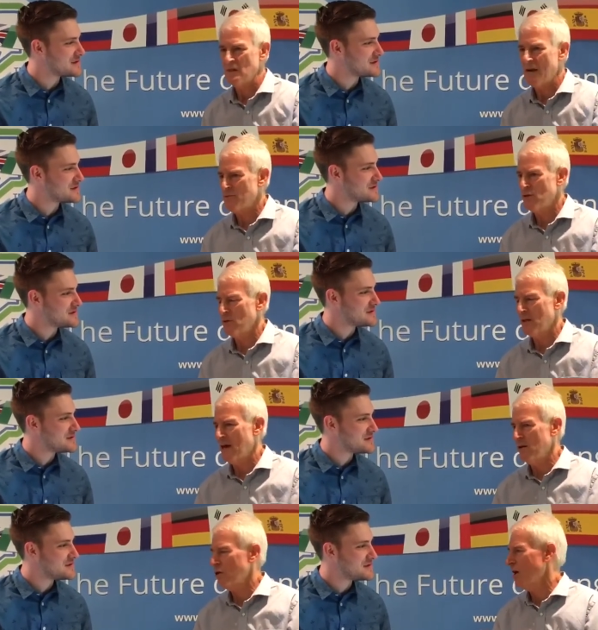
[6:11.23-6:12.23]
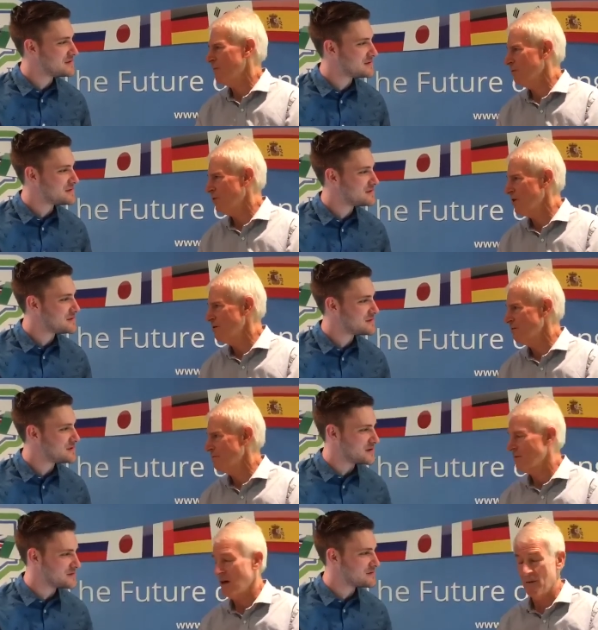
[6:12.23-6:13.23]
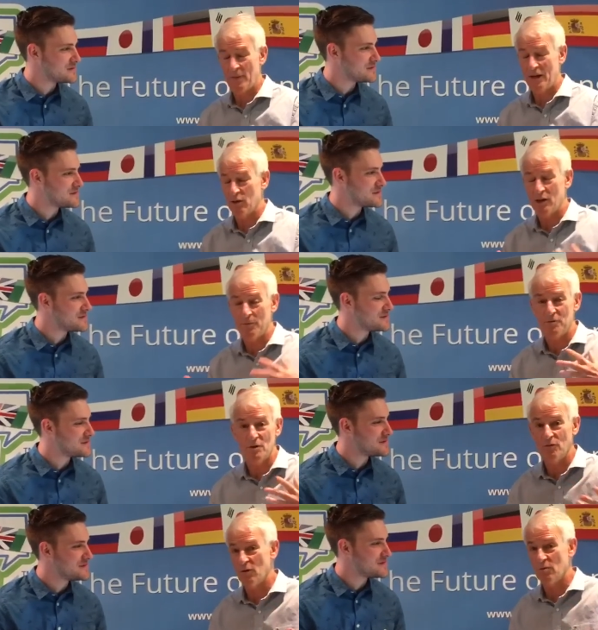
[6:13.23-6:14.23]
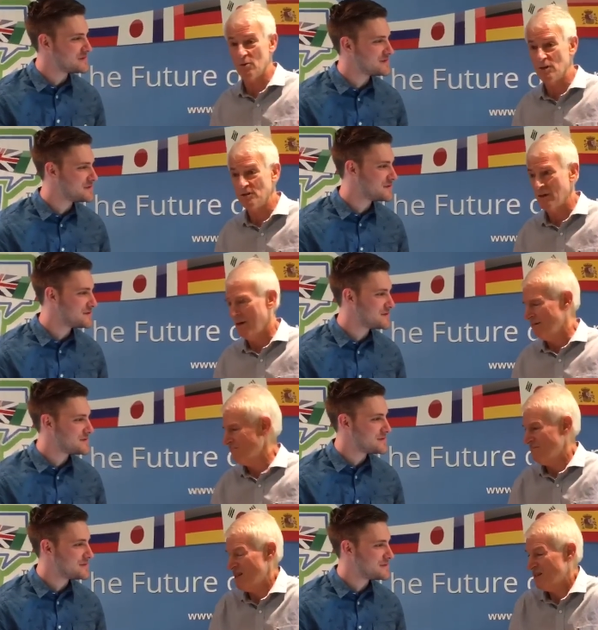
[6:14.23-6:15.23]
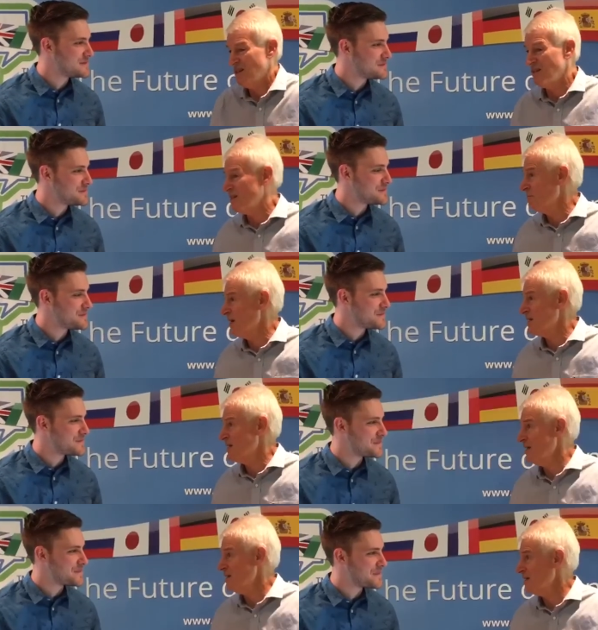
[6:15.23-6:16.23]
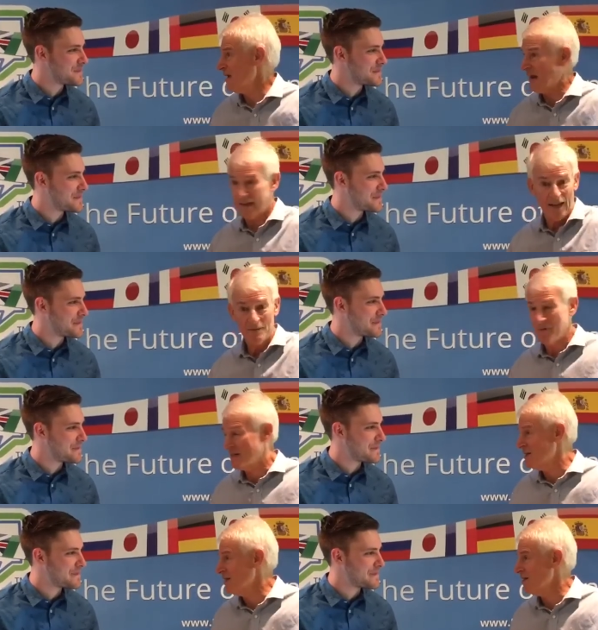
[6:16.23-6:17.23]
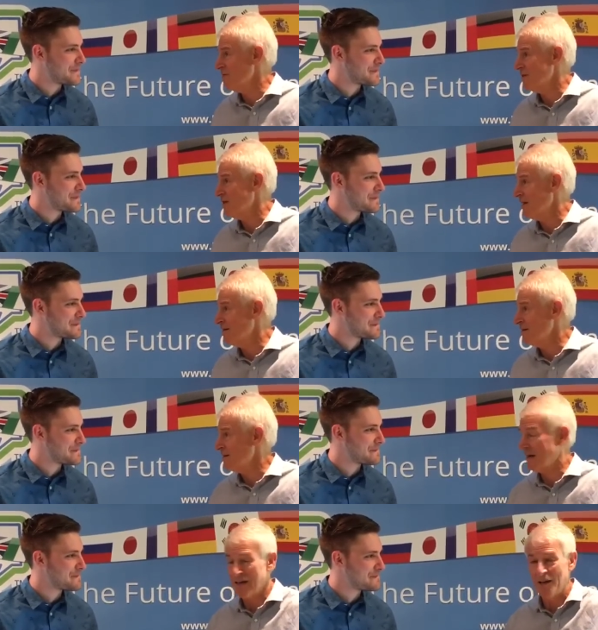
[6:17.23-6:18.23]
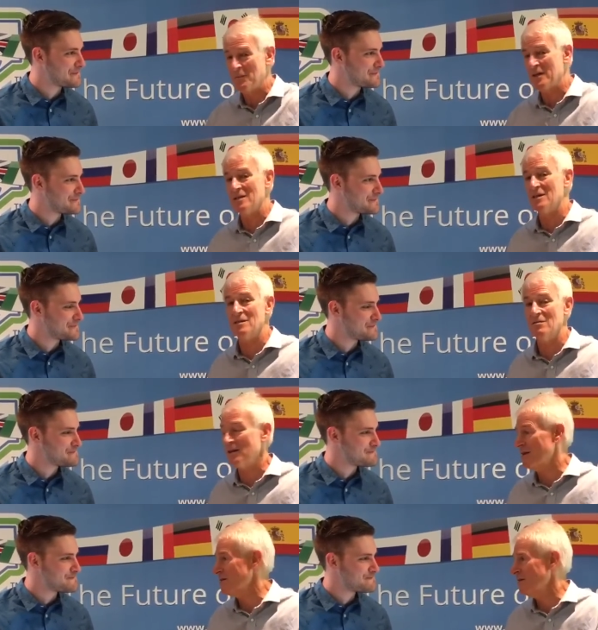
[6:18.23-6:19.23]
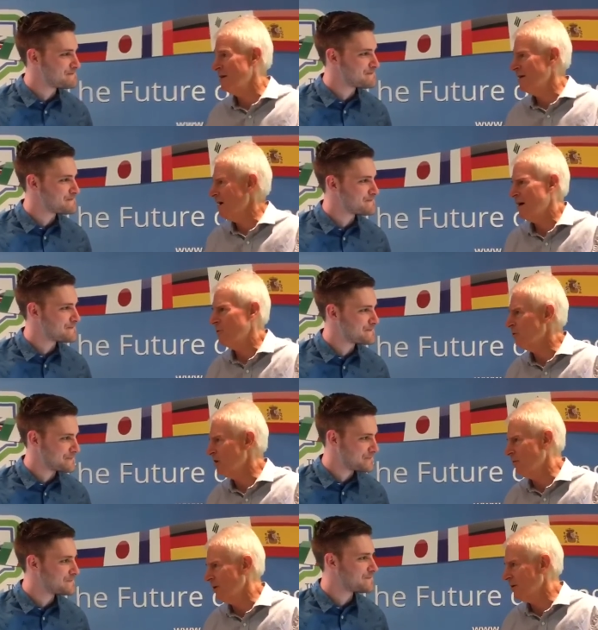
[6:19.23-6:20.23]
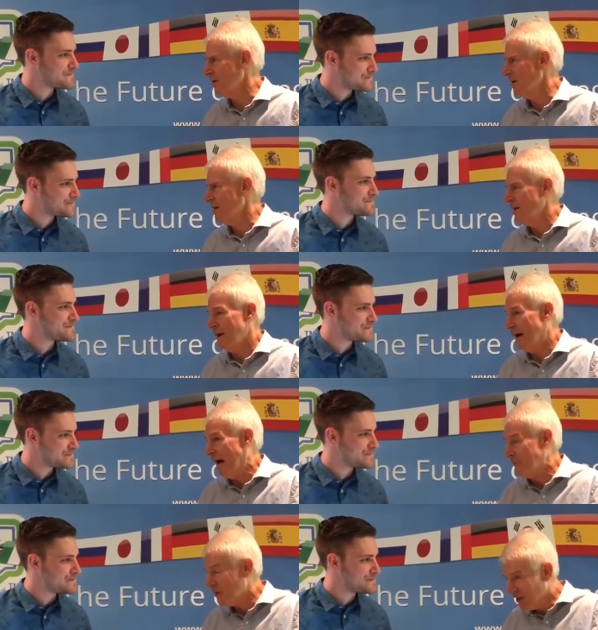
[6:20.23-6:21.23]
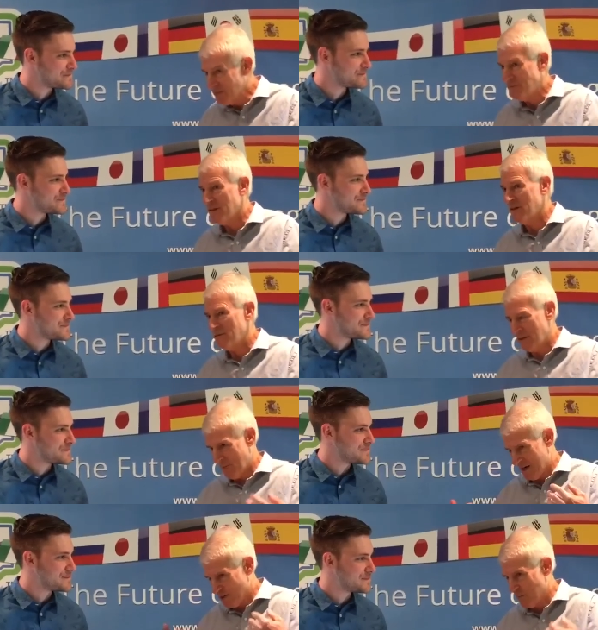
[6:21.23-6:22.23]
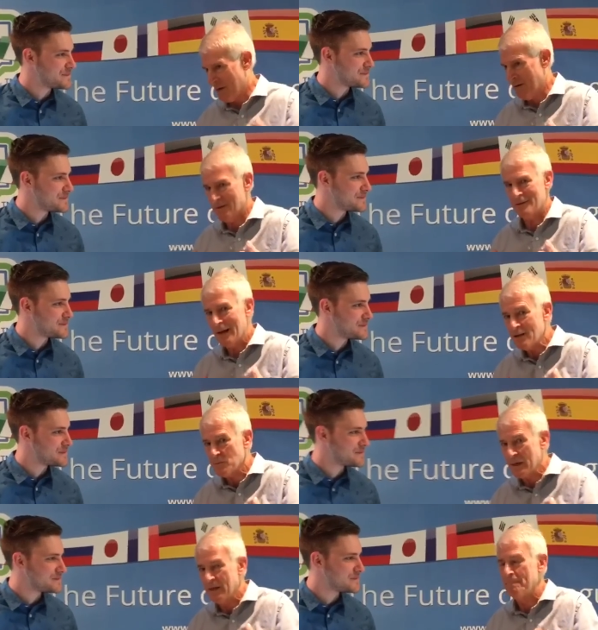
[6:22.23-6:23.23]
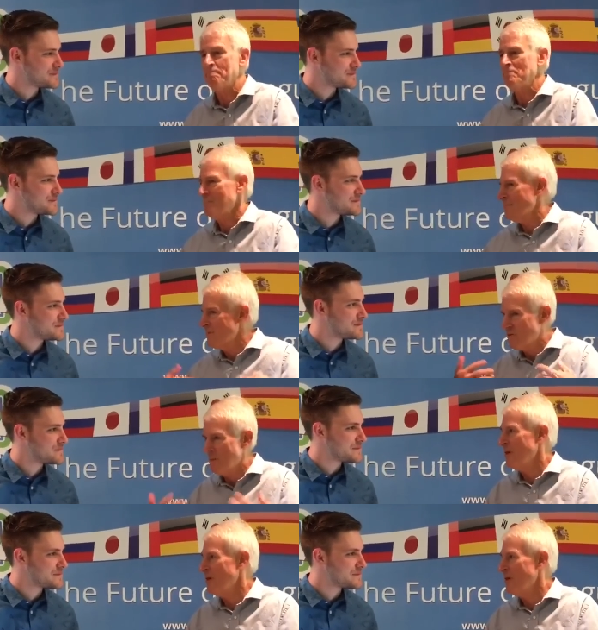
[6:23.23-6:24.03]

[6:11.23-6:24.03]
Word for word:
Speaker 1: Absolutely. I'll look up the word. Yeah. I might look up three or four words. It still doesn't make sense. I can't make sense of this sentence. I can't make sense of the lesson. I don't worry about it. I'm confident, and my experience tells me three